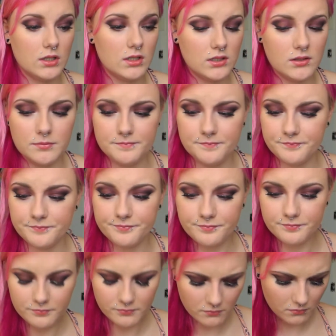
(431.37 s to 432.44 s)
um,
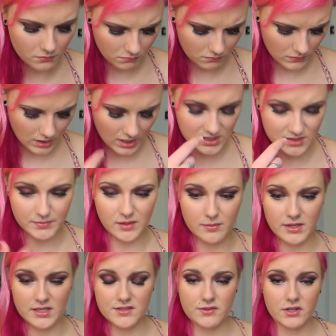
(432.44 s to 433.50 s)
as my
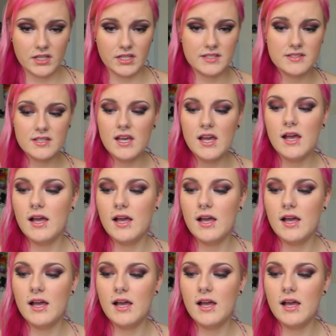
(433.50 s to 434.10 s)
base for this.